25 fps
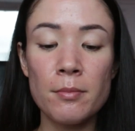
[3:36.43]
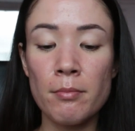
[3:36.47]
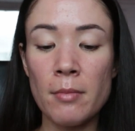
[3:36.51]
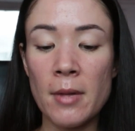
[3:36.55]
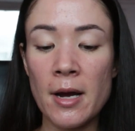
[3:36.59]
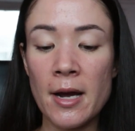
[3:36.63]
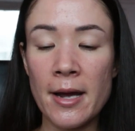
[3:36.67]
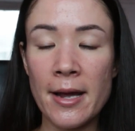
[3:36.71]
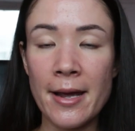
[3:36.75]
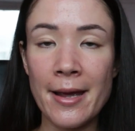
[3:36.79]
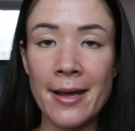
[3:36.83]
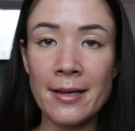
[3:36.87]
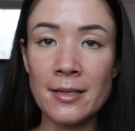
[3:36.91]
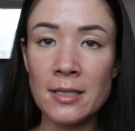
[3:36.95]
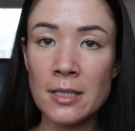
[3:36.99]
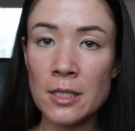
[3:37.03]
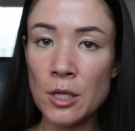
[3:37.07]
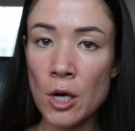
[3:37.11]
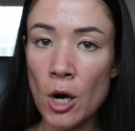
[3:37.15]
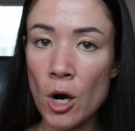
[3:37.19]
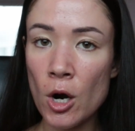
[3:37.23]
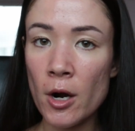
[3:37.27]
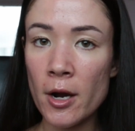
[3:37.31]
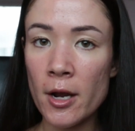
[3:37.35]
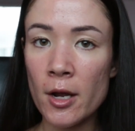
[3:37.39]
my
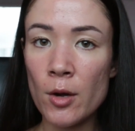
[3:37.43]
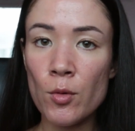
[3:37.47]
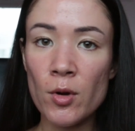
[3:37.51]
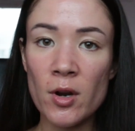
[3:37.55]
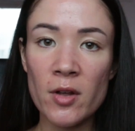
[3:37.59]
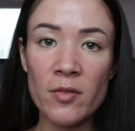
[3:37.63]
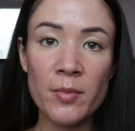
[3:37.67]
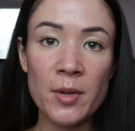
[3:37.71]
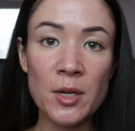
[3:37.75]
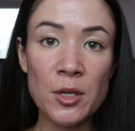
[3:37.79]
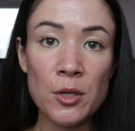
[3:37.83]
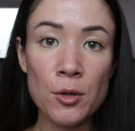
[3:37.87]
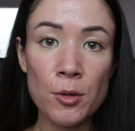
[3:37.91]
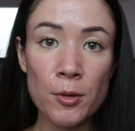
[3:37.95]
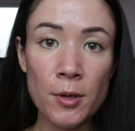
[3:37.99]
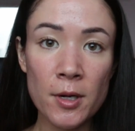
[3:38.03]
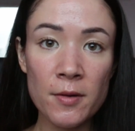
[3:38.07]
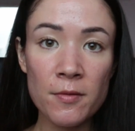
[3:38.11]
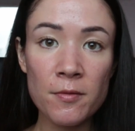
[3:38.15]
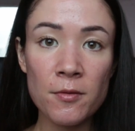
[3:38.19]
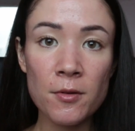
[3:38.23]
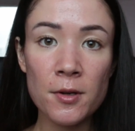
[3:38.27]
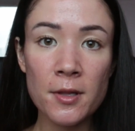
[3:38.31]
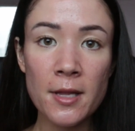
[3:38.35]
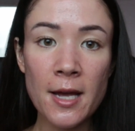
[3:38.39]
scarring, what I've been doing
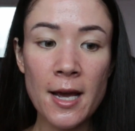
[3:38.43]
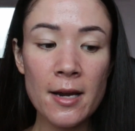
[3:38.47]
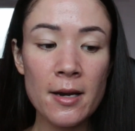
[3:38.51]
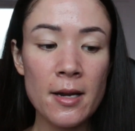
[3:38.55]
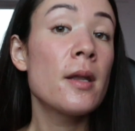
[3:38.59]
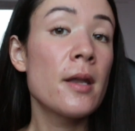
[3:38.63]
for that.